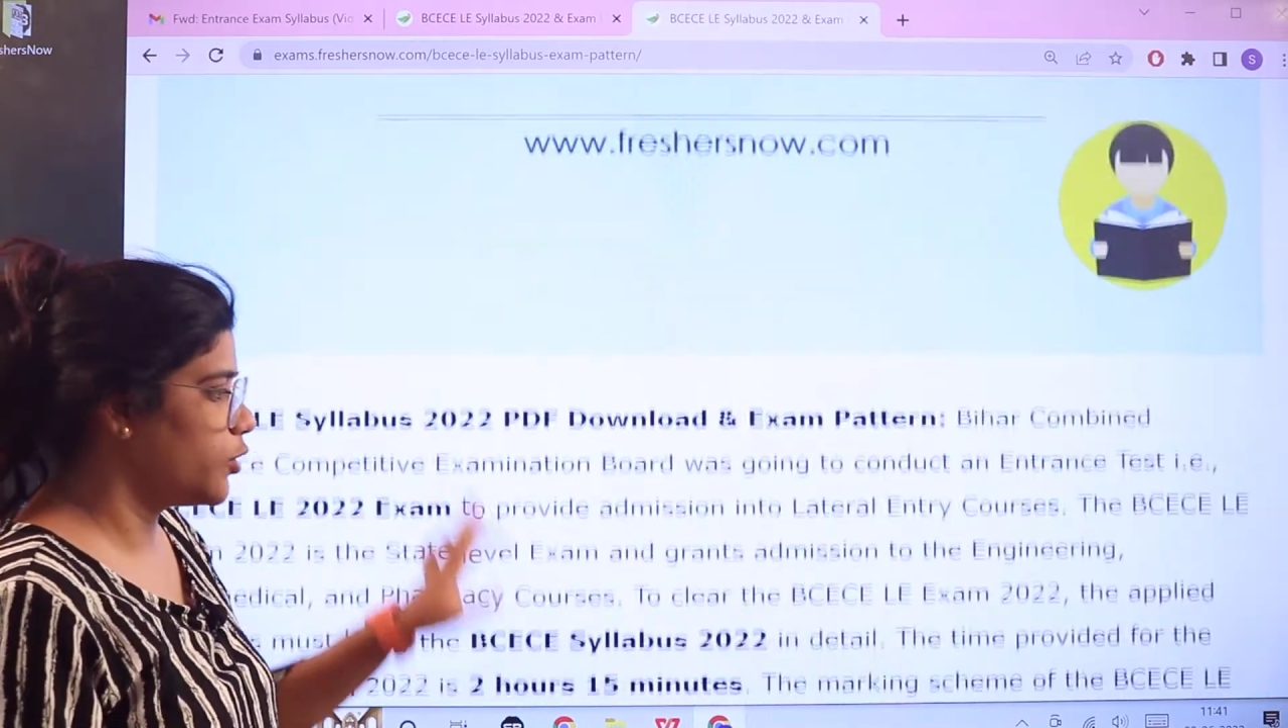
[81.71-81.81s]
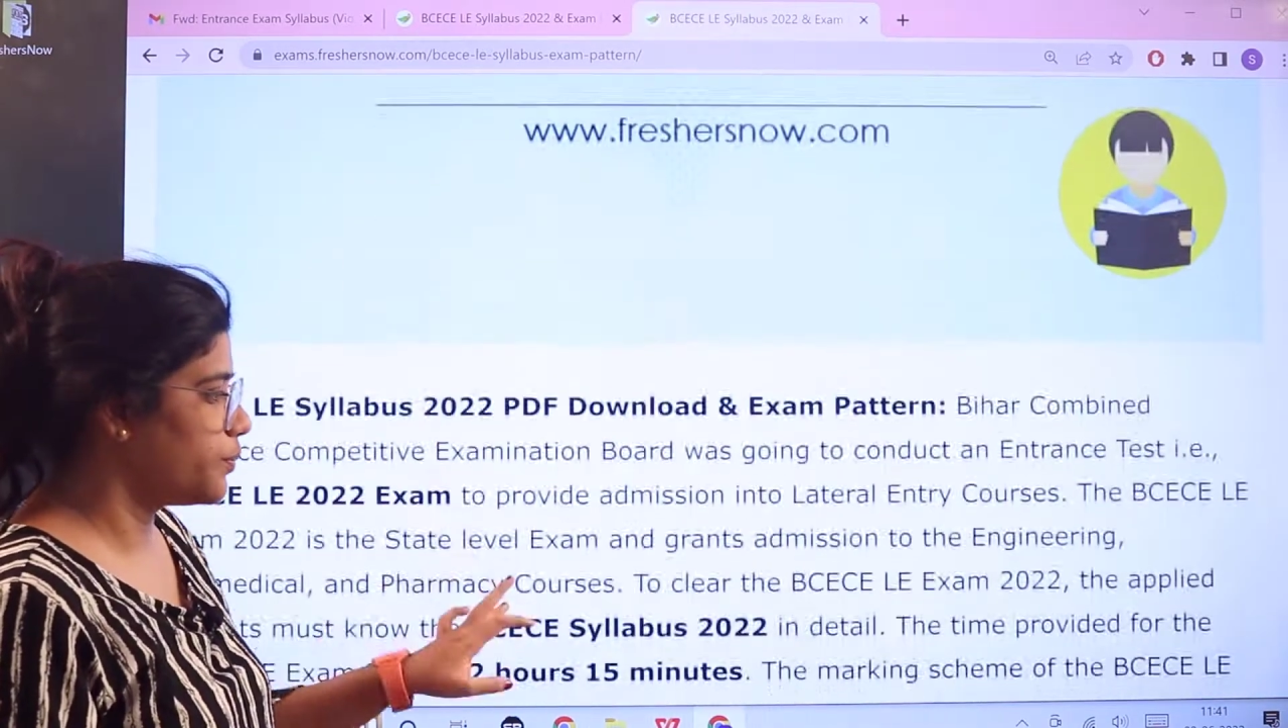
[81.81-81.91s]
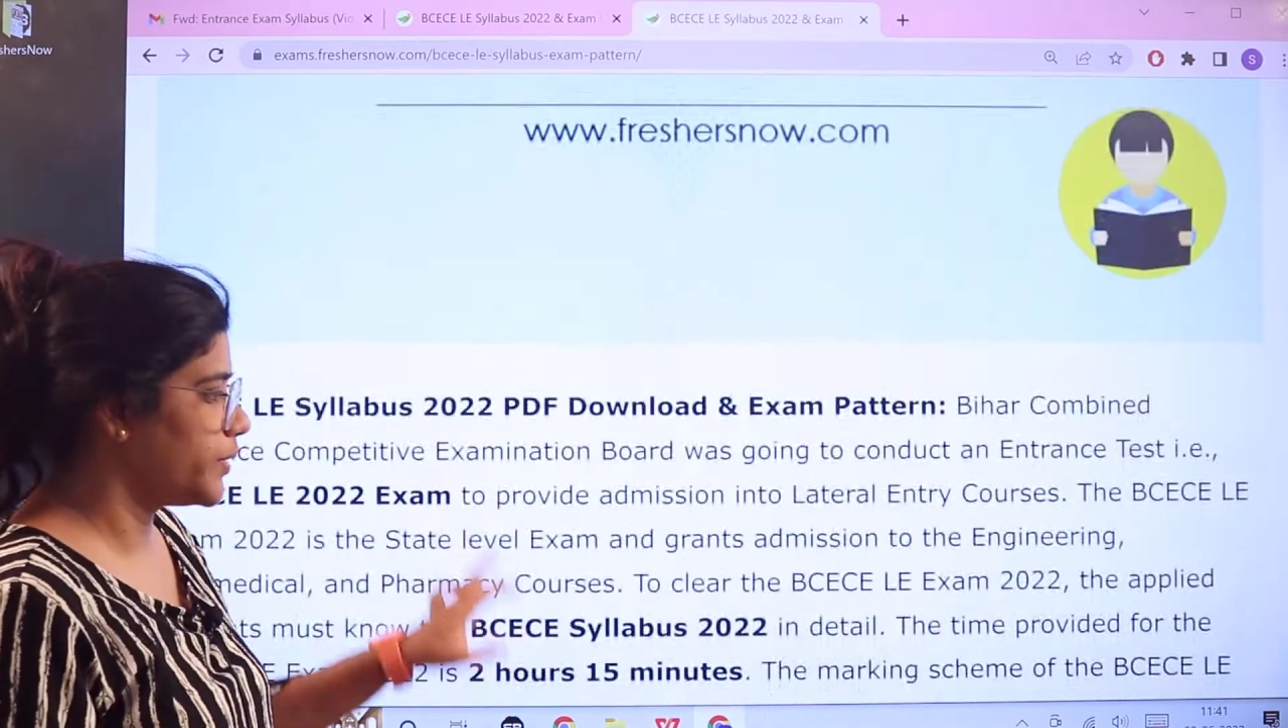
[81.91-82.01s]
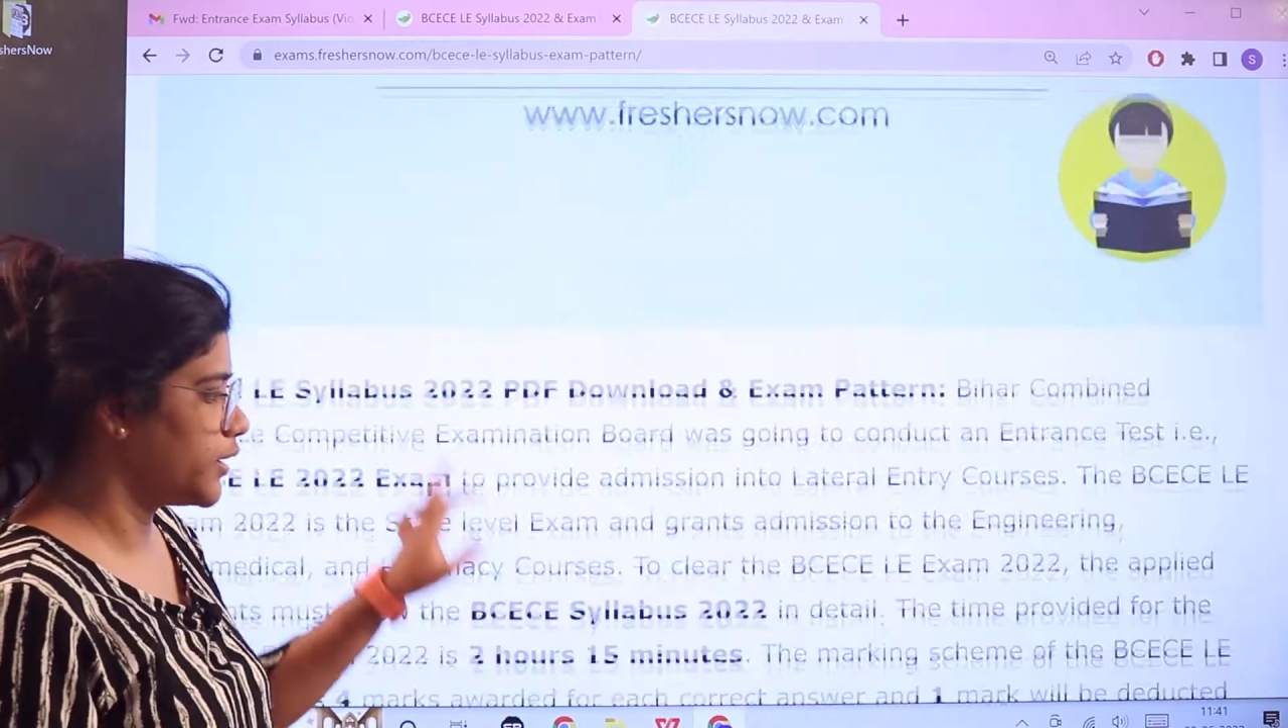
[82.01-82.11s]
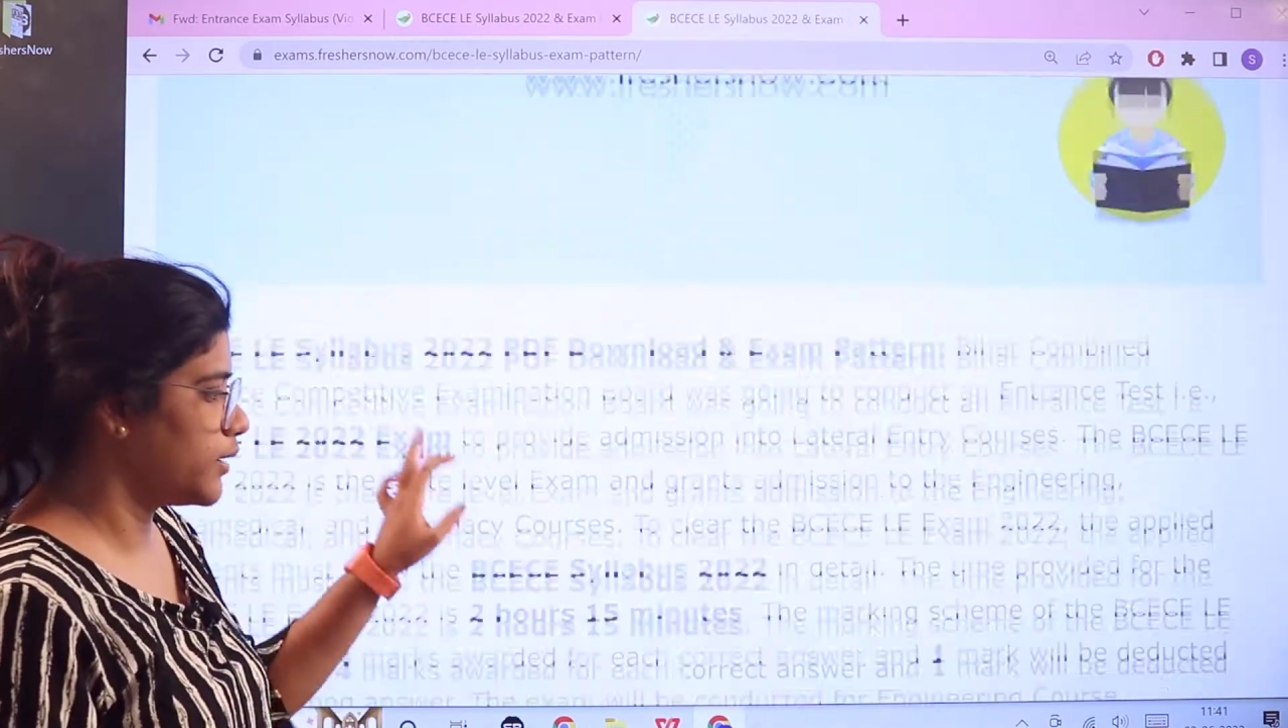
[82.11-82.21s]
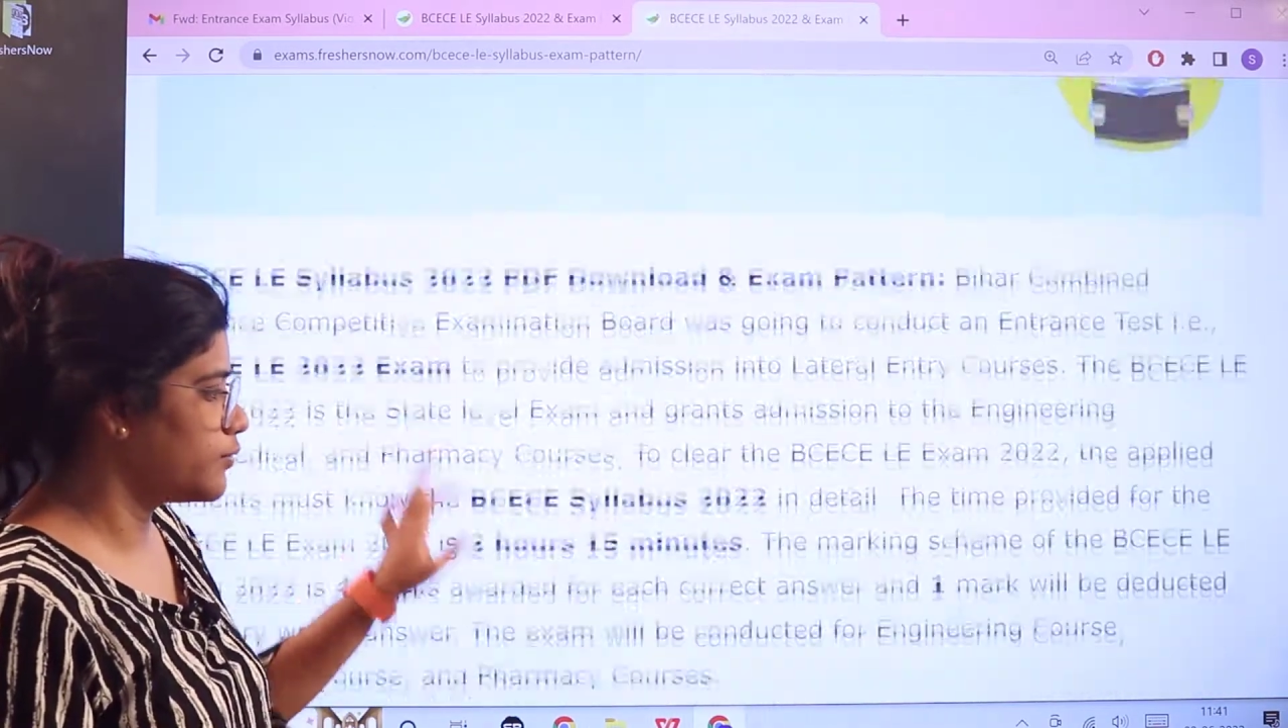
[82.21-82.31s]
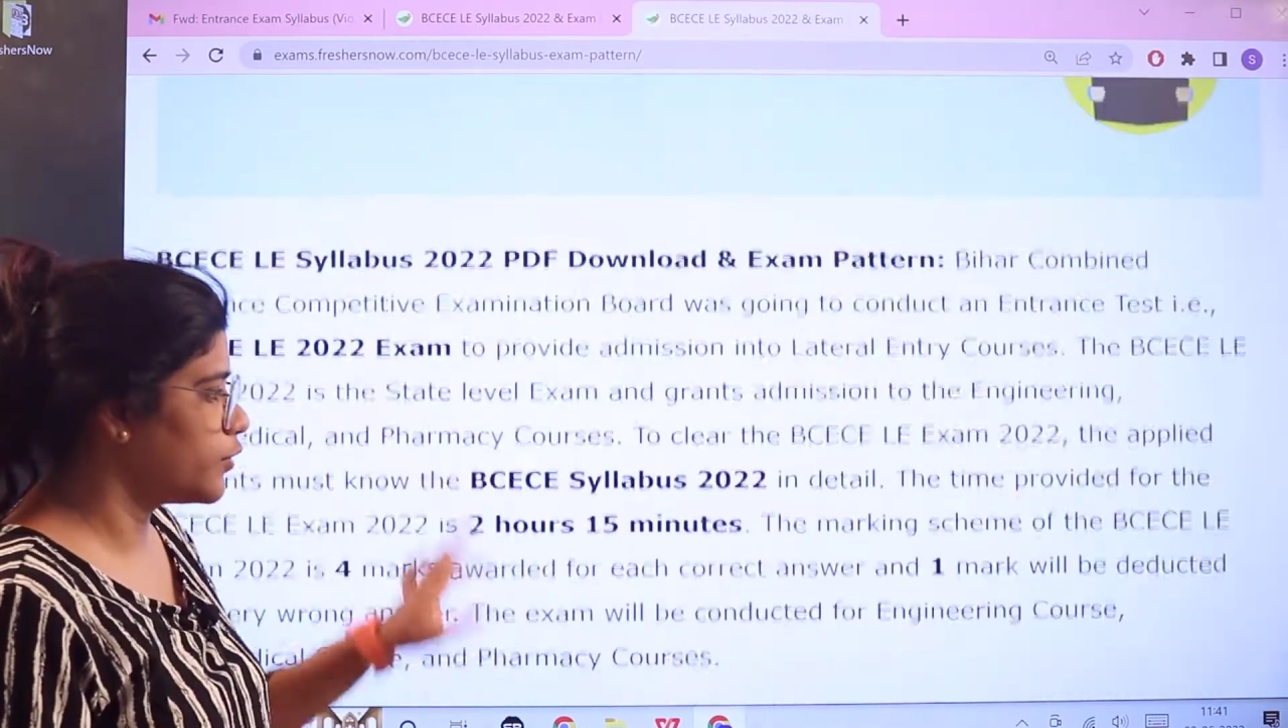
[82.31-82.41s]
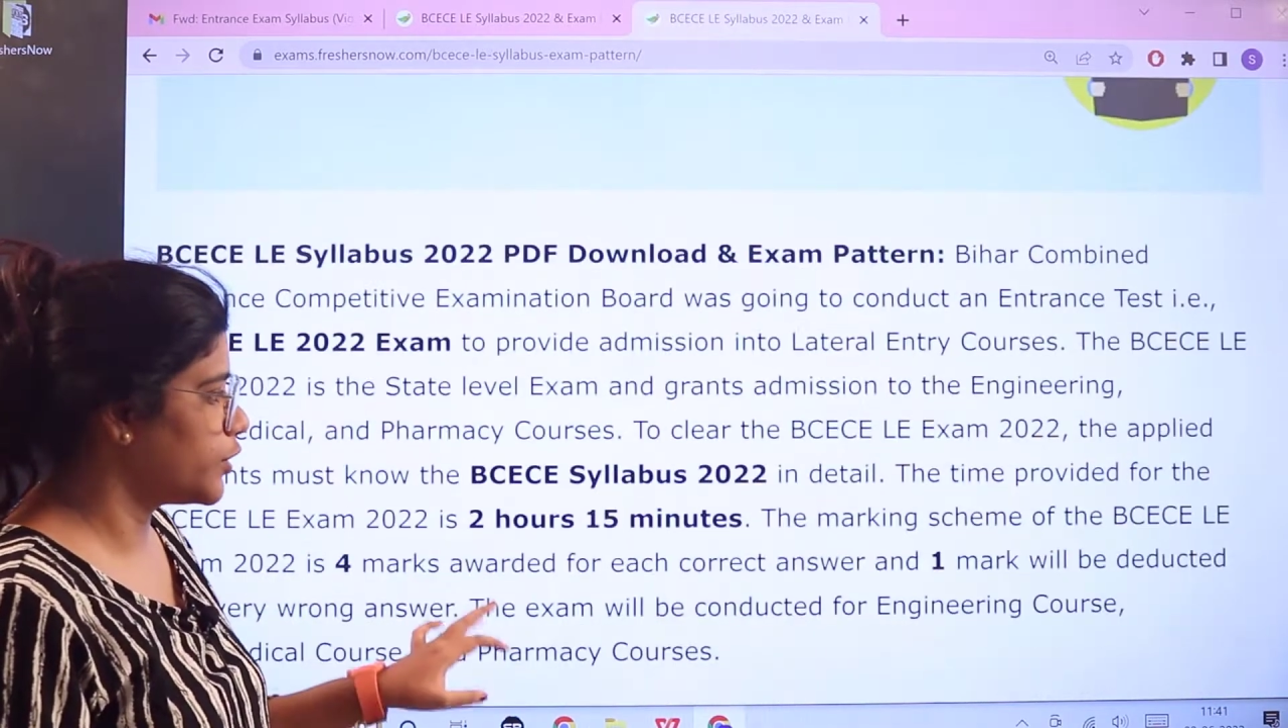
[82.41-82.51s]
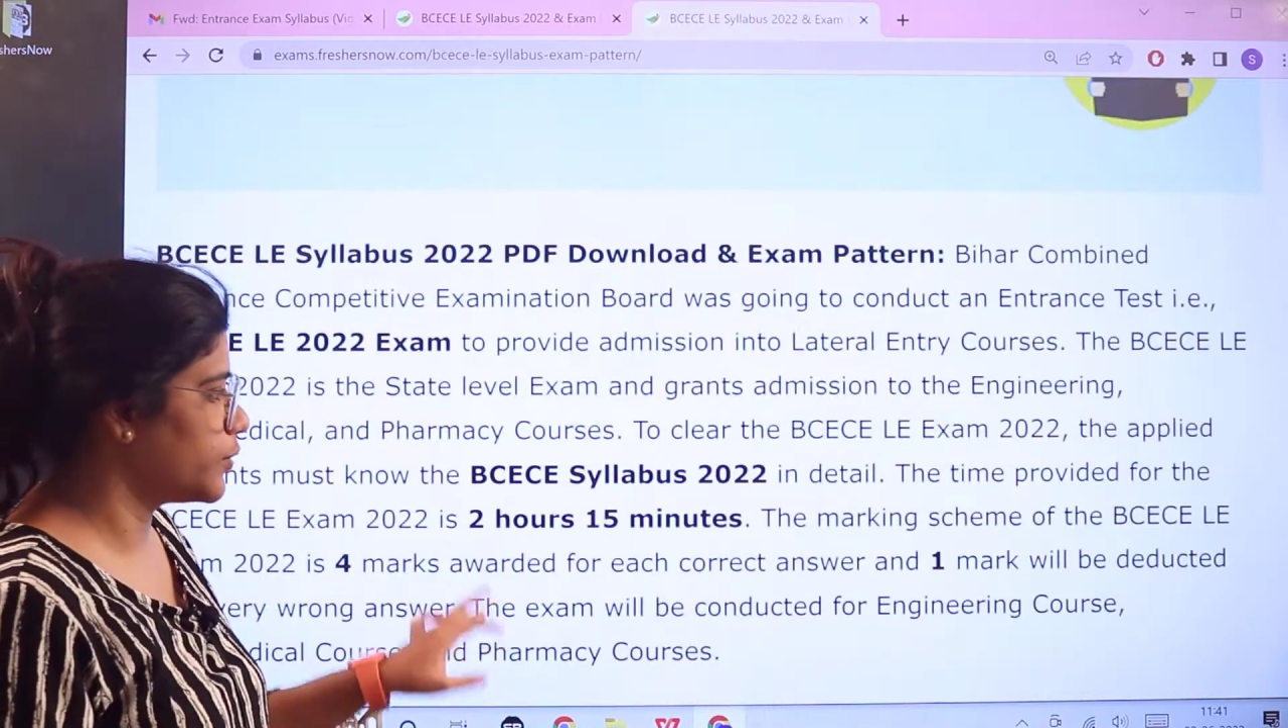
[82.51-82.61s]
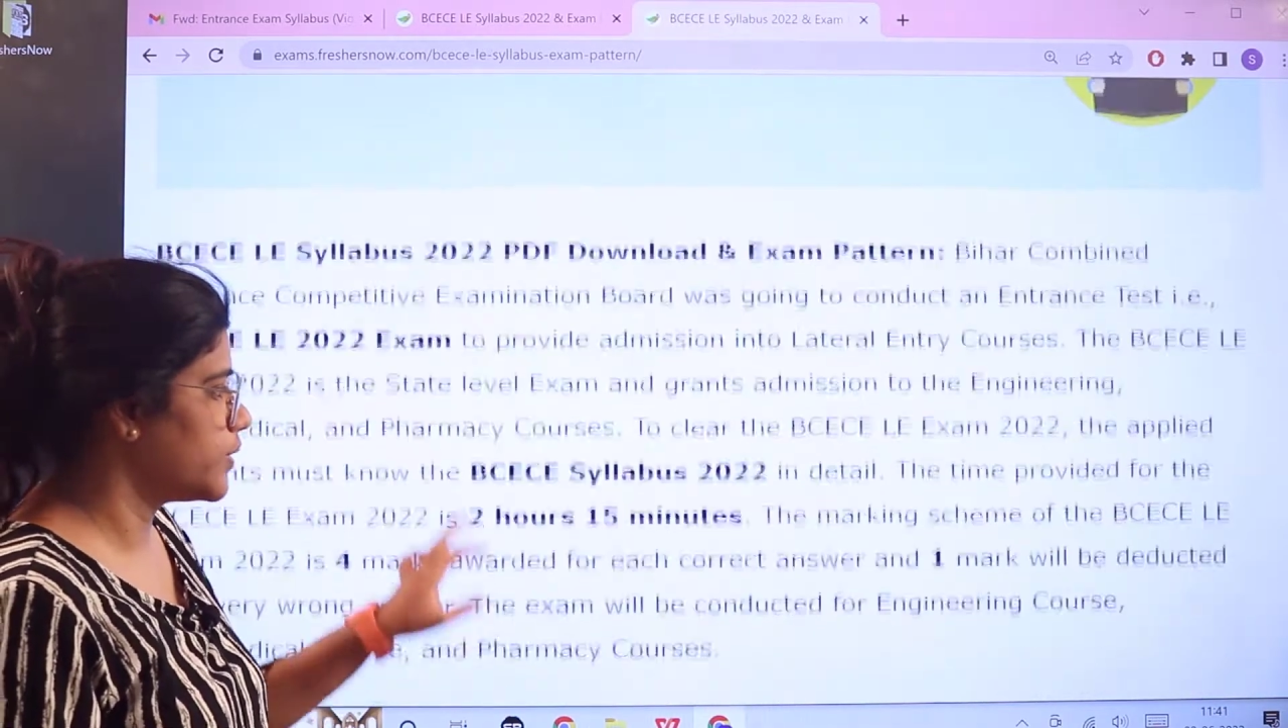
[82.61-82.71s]
opening up
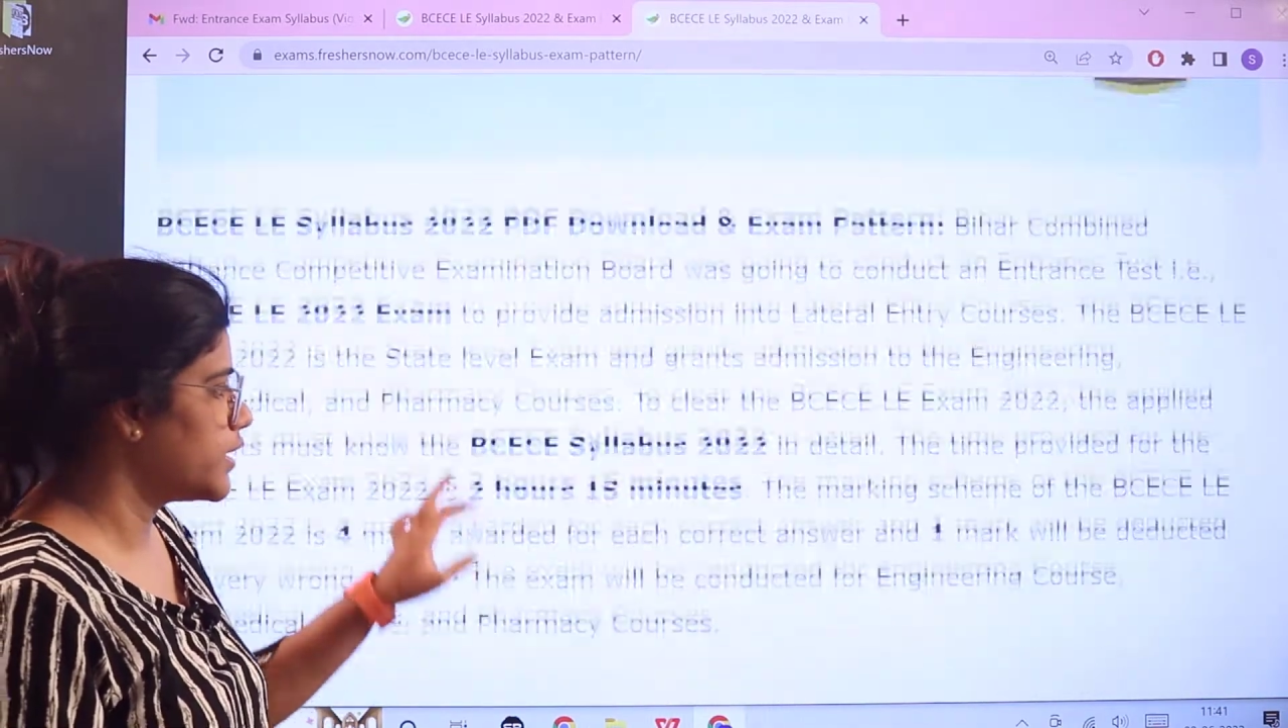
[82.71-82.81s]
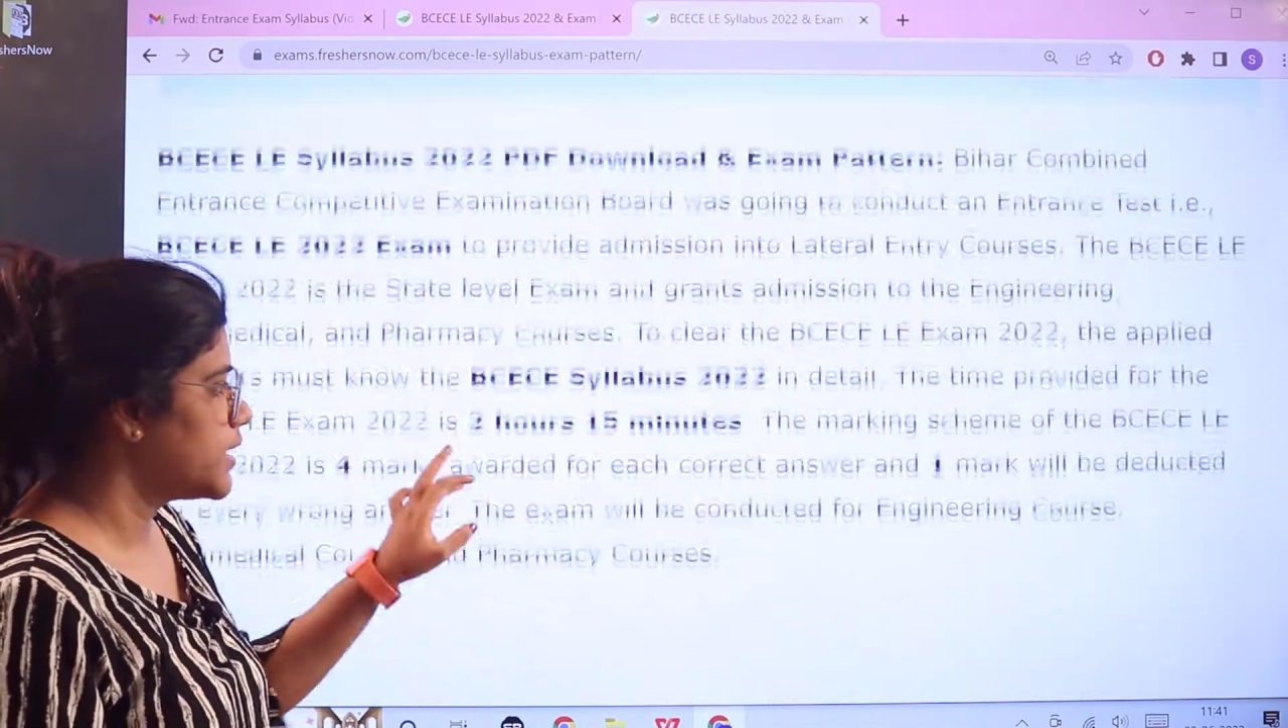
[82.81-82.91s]
for you.